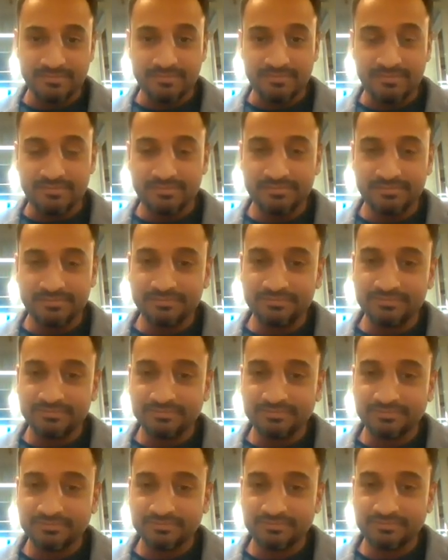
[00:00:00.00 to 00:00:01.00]

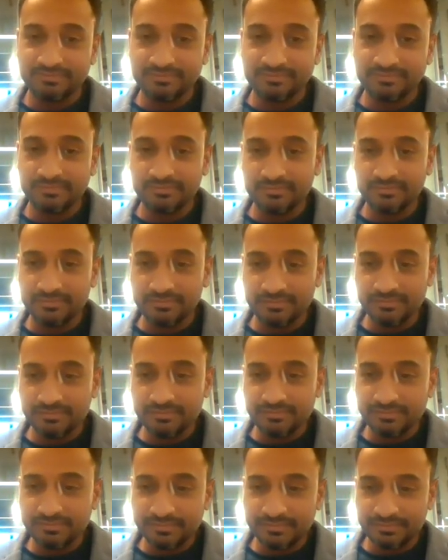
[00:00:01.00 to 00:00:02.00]

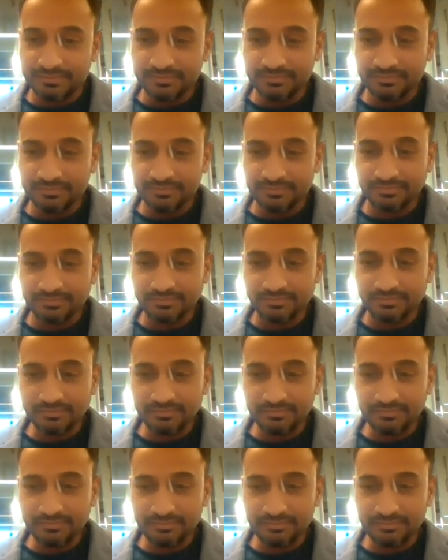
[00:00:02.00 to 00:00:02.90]
[no speech]